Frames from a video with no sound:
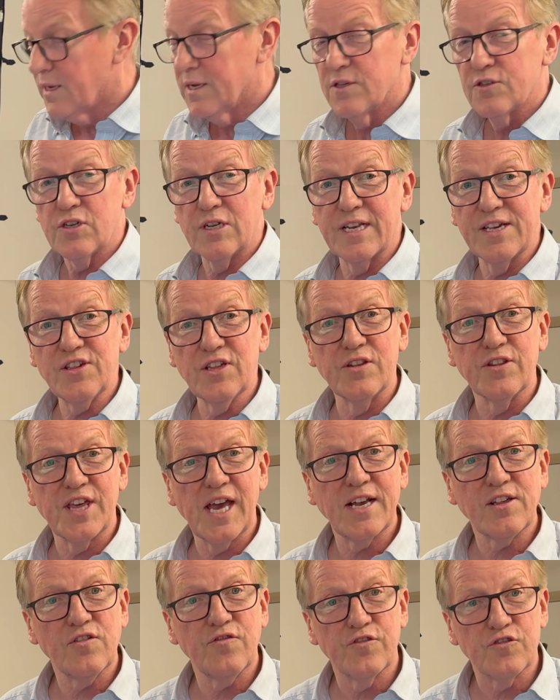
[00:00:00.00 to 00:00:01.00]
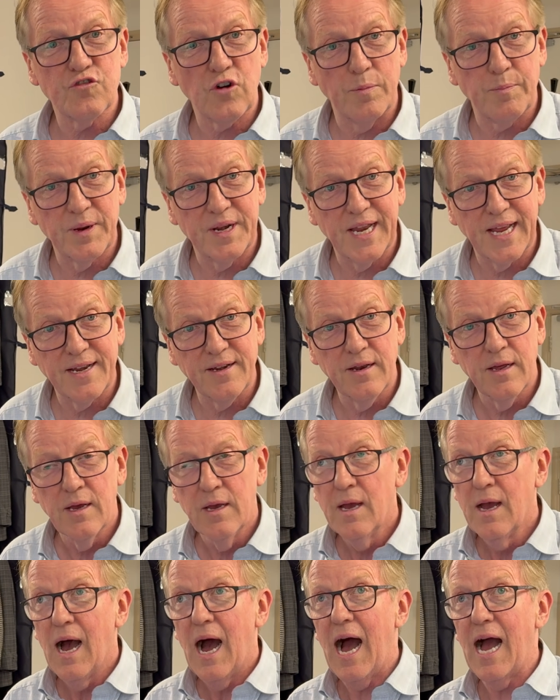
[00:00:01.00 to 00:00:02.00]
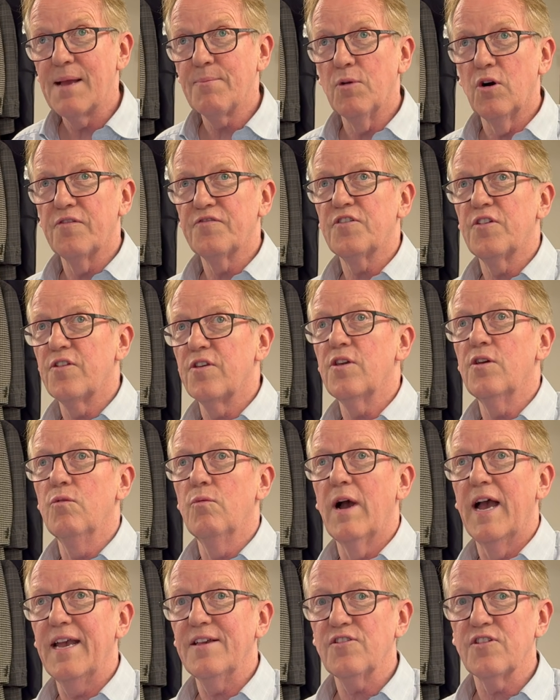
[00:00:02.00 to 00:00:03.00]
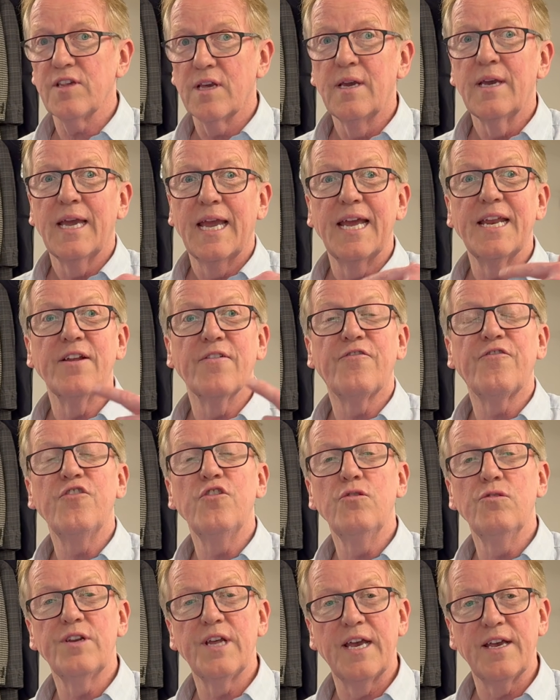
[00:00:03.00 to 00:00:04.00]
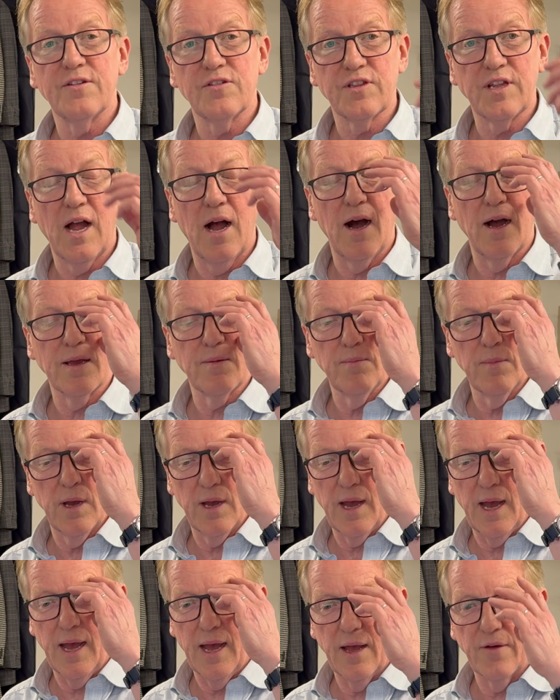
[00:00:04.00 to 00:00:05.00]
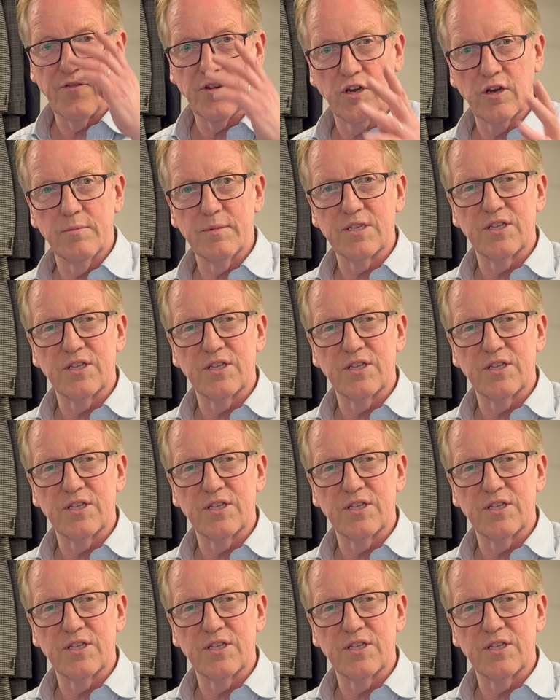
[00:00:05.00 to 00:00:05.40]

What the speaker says: So listen, thanks for dropping in. I'm off to the US in a few days' time. If you're coming